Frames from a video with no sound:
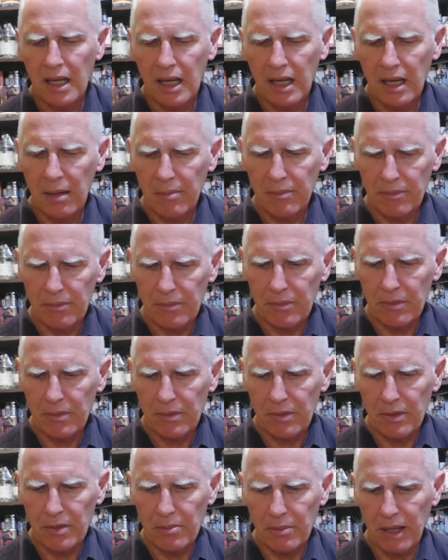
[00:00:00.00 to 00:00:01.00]

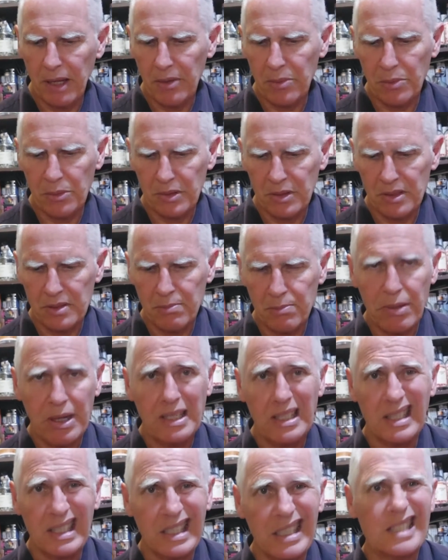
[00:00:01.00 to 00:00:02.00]
The mouth would just
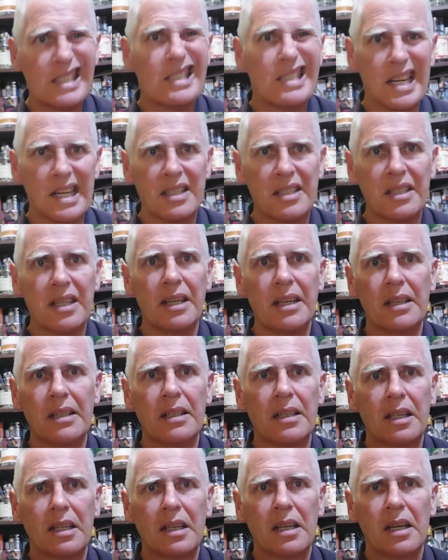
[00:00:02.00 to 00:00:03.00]
practically detonate
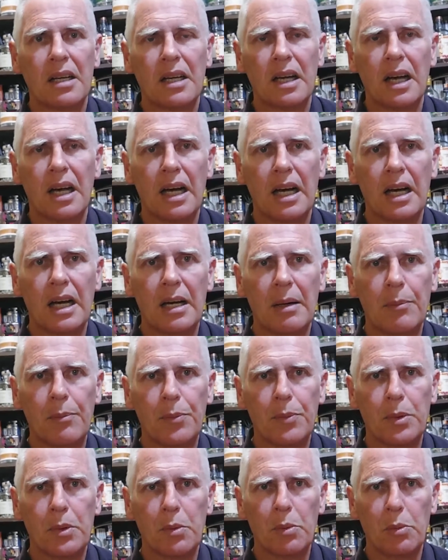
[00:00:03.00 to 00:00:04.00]

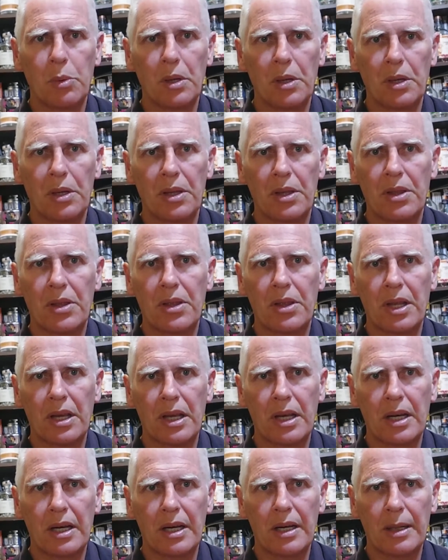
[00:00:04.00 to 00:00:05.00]
with
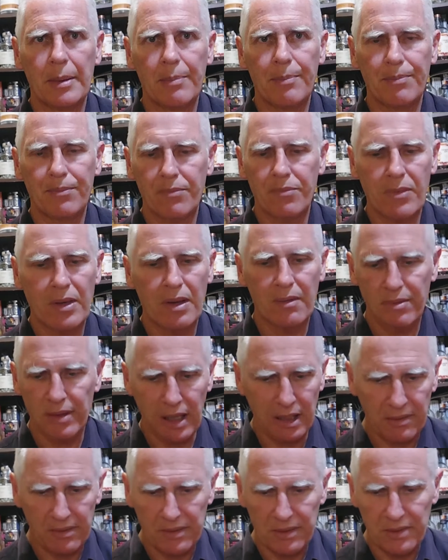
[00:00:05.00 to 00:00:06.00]
flavors
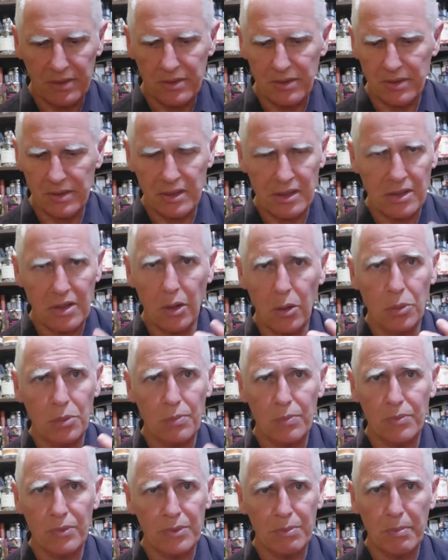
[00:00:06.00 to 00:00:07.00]
and the whole
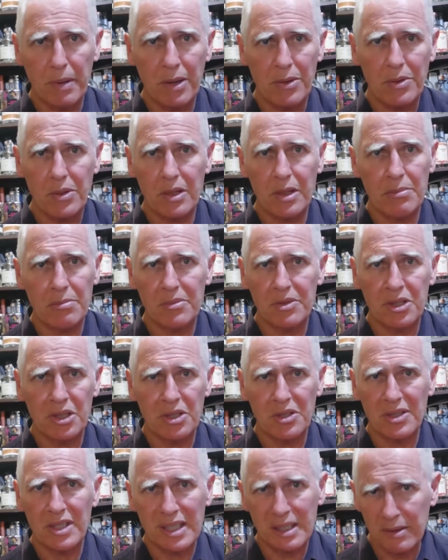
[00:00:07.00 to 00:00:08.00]
maritime, you
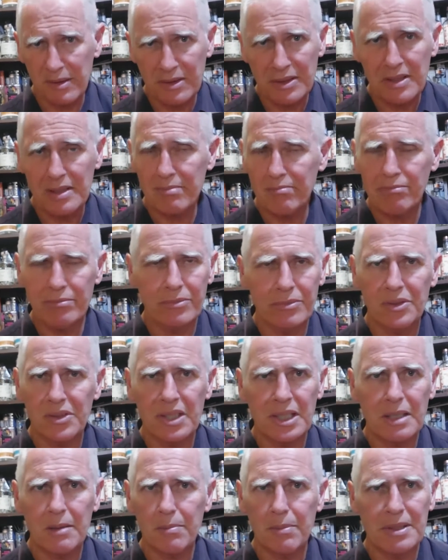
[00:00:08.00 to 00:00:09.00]
know,
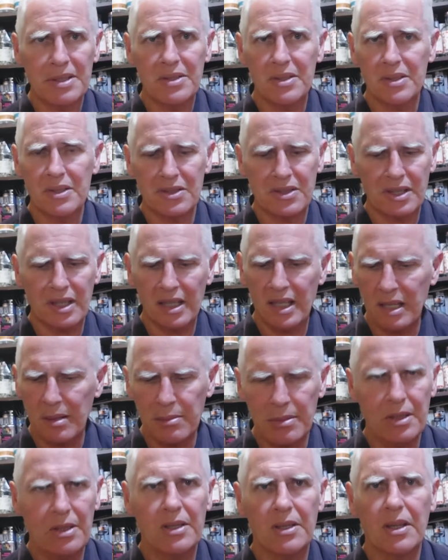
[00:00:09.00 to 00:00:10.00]
sea business, the
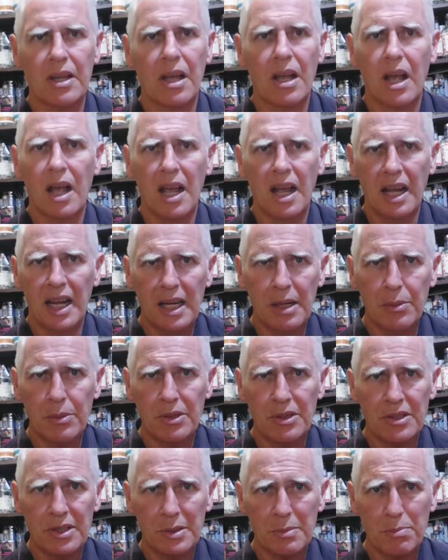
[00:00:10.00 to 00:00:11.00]
lemon. It
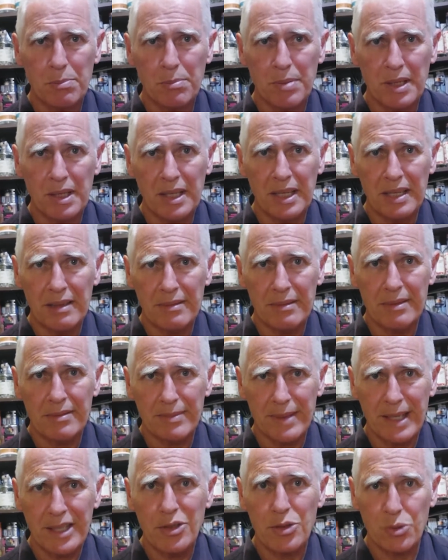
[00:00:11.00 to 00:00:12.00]
would just be
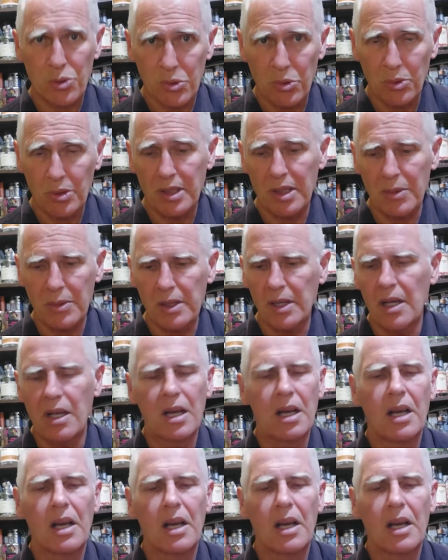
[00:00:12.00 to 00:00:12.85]
extraordinary.